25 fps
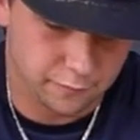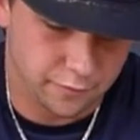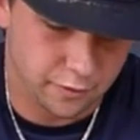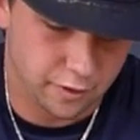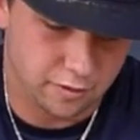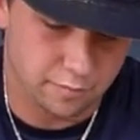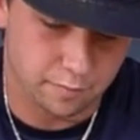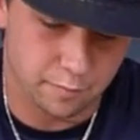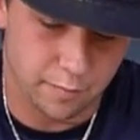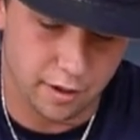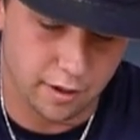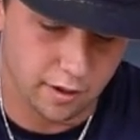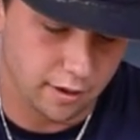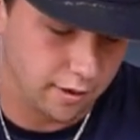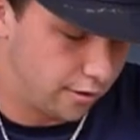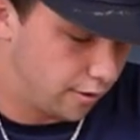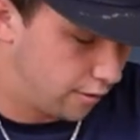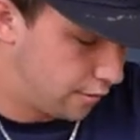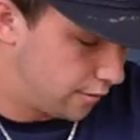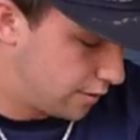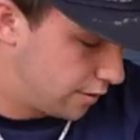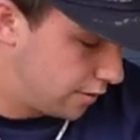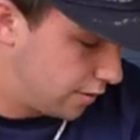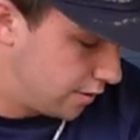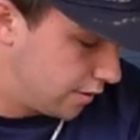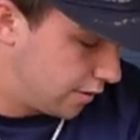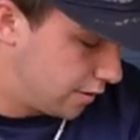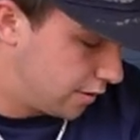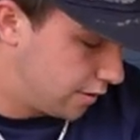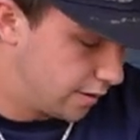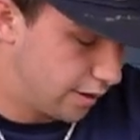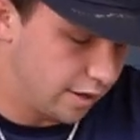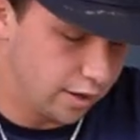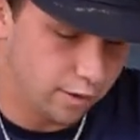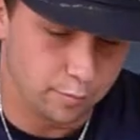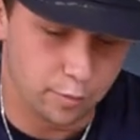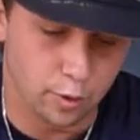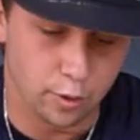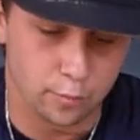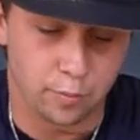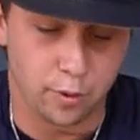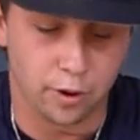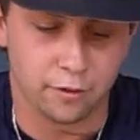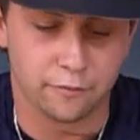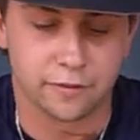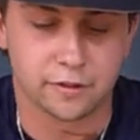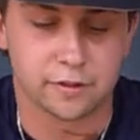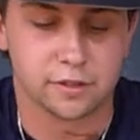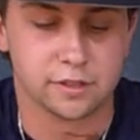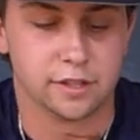fits my elbow
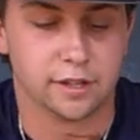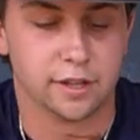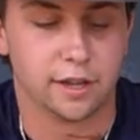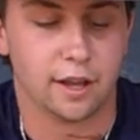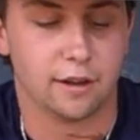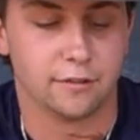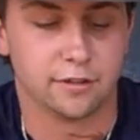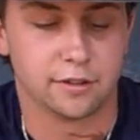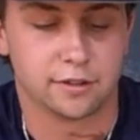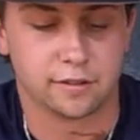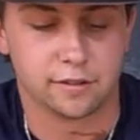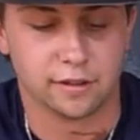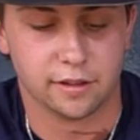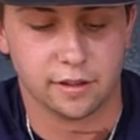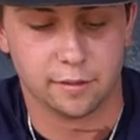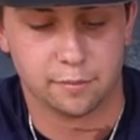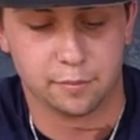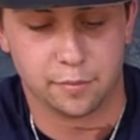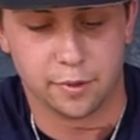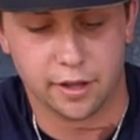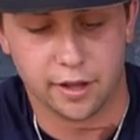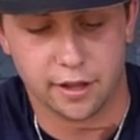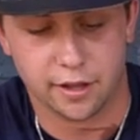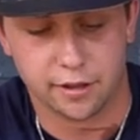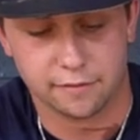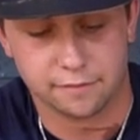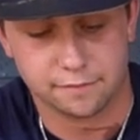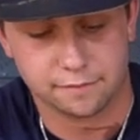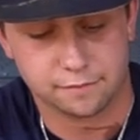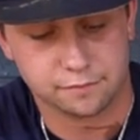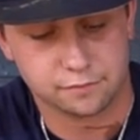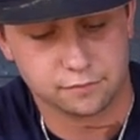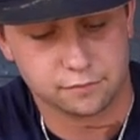perfectly, obviously, but it